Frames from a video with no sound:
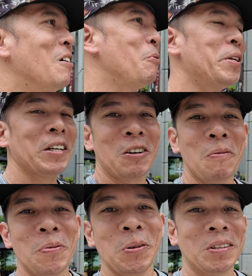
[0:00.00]
with their
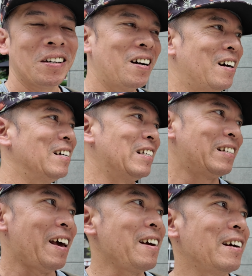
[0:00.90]
computer
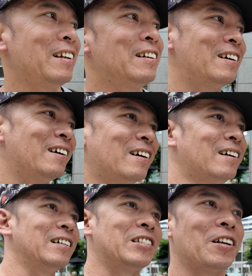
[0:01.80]
staying in
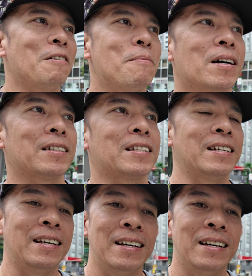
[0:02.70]
the Starbucks.